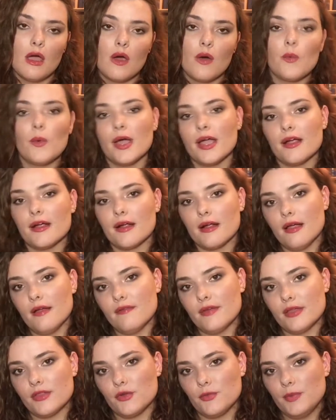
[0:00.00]
aware
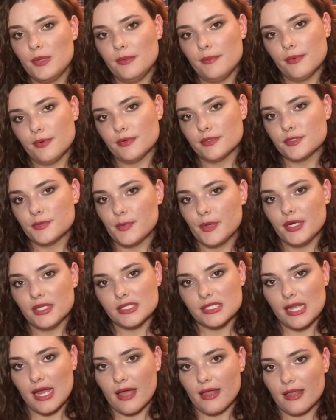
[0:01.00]
of other people's
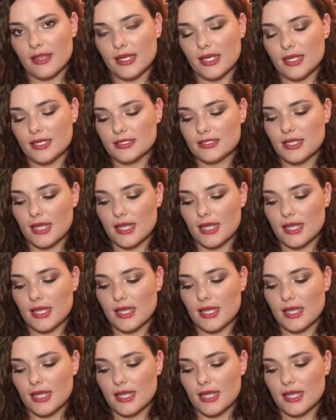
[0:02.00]
personalities